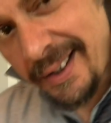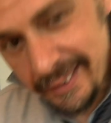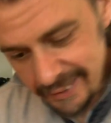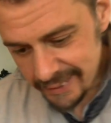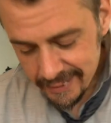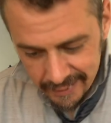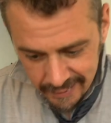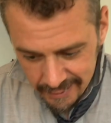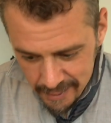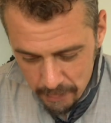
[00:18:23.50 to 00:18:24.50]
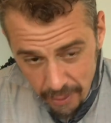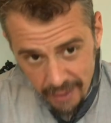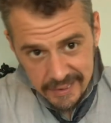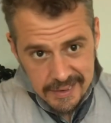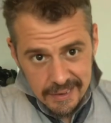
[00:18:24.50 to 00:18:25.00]
like
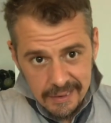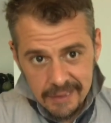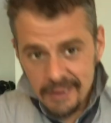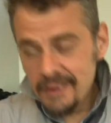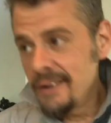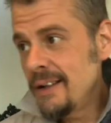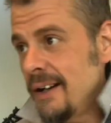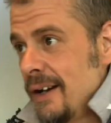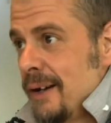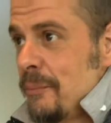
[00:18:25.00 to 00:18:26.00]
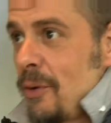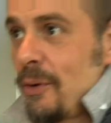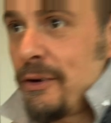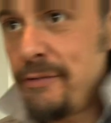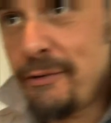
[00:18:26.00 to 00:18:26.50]
pasta,
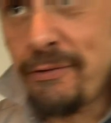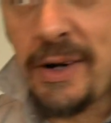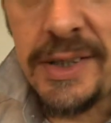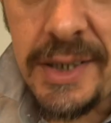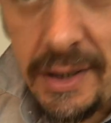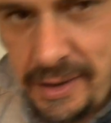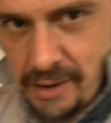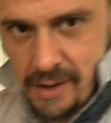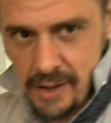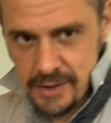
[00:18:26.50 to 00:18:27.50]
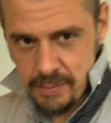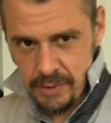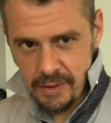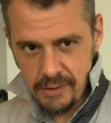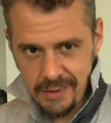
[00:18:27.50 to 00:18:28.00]
or if you're French, not like rice,
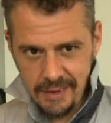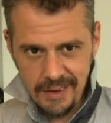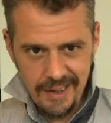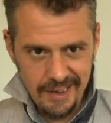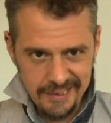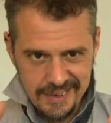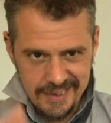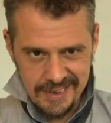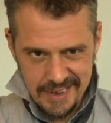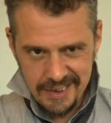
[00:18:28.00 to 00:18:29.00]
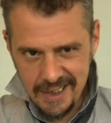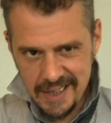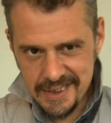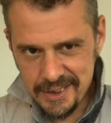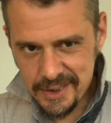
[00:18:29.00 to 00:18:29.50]
but I'll tell you
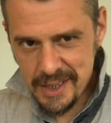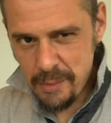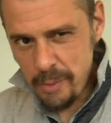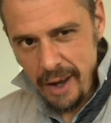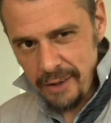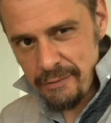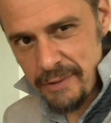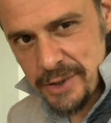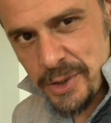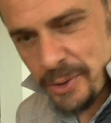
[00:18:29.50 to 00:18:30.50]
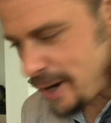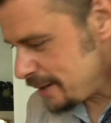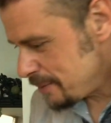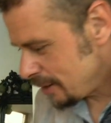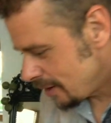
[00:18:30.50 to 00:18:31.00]
guys another time about how the French don't know how to
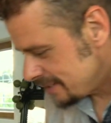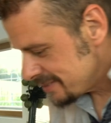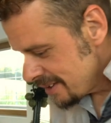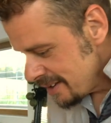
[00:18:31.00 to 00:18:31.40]
make rice.